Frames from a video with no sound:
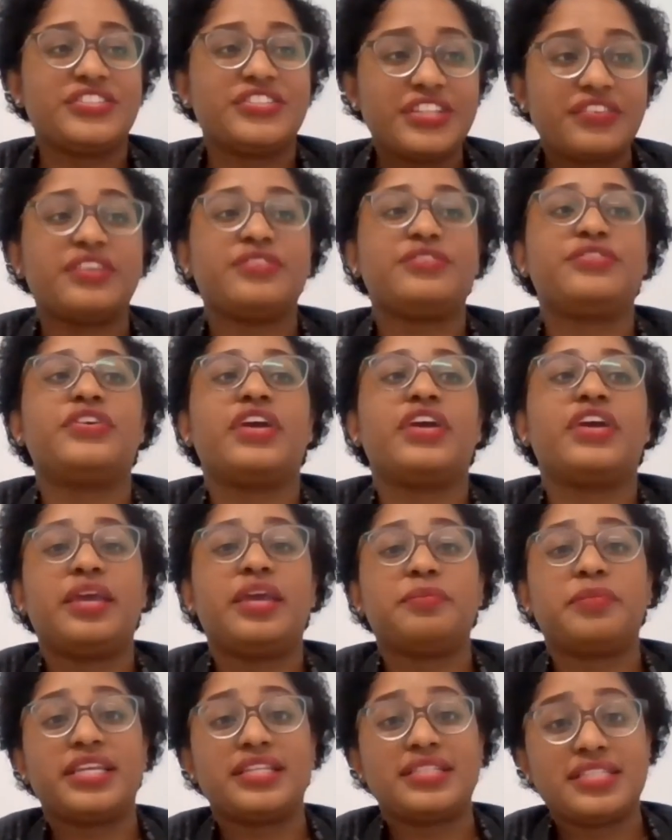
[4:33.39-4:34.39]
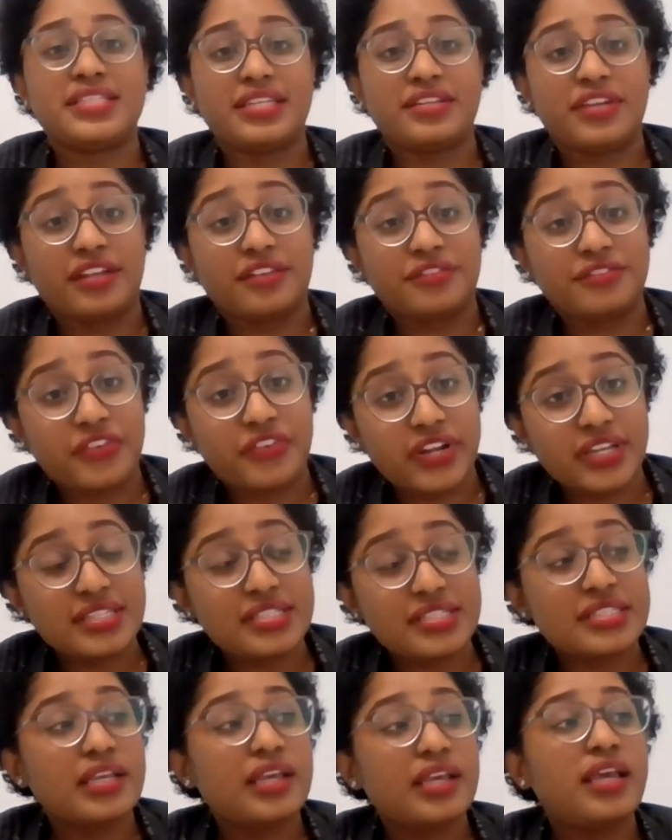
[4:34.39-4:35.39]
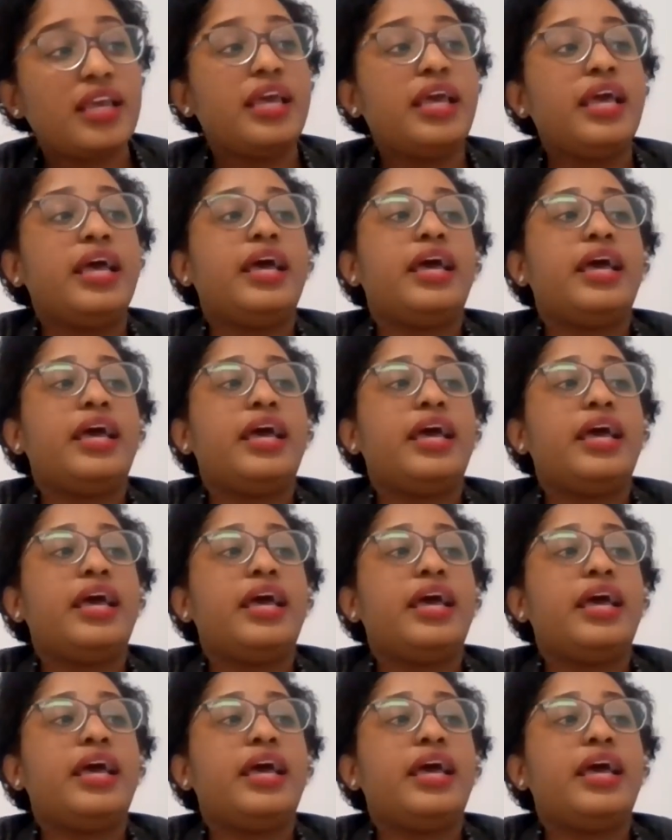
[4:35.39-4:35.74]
engineering for MIT in France,